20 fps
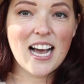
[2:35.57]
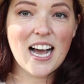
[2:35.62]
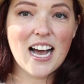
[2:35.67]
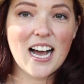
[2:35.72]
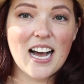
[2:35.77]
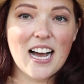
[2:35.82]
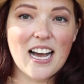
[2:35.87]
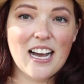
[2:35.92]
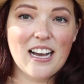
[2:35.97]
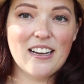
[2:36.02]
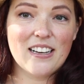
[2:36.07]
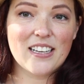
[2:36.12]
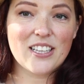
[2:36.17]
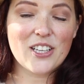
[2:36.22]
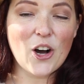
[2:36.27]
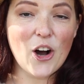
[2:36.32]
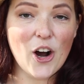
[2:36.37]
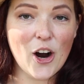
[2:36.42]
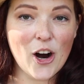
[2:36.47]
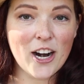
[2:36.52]

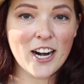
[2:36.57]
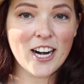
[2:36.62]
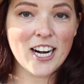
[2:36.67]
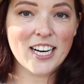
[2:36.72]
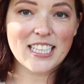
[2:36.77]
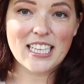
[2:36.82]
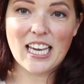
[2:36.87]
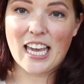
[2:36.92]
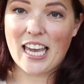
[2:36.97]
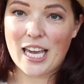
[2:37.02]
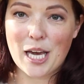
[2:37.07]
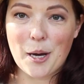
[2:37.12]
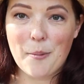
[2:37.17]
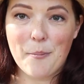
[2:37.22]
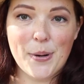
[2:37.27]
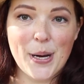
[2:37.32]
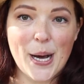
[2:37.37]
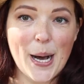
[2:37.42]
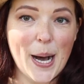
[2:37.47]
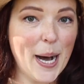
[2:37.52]
car
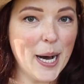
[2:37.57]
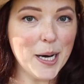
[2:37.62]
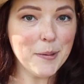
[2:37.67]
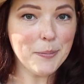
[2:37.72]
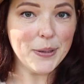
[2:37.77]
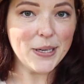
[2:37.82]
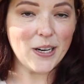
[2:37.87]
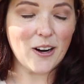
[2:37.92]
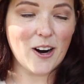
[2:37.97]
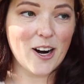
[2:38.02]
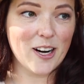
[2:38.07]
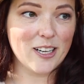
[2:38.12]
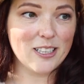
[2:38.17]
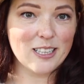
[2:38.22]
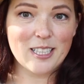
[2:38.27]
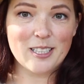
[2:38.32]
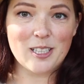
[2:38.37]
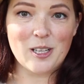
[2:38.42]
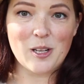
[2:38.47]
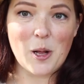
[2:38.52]
camp up, our
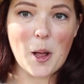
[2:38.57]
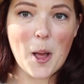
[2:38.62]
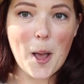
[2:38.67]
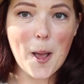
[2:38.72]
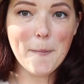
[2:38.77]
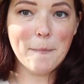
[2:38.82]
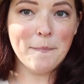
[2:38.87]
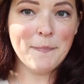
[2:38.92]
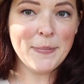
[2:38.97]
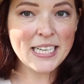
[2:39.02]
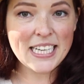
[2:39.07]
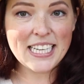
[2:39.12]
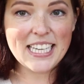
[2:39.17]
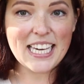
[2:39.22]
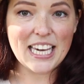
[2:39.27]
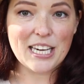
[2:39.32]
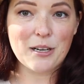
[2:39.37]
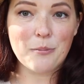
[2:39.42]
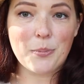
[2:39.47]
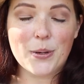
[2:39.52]
little mini
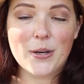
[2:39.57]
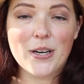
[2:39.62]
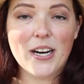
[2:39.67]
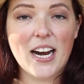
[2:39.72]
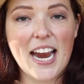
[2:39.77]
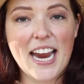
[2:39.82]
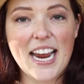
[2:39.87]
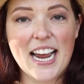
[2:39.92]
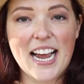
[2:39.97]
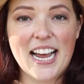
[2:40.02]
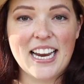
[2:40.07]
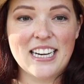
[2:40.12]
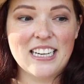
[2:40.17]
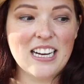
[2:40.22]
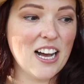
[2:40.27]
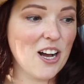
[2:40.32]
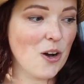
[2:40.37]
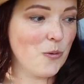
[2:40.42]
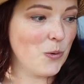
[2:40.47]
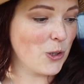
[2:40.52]
camper, and
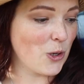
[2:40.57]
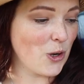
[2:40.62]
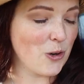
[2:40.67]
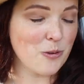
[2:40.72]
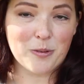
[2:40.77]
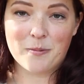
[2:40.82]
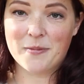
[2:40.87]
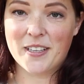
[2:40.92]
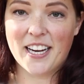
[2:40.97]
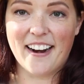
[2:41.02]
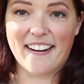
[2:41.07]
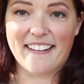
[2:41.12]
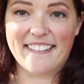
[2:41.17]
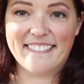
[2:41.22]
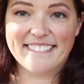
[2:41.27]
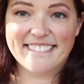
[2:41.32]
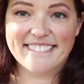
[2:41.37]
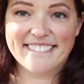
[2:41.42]
we'll go from there.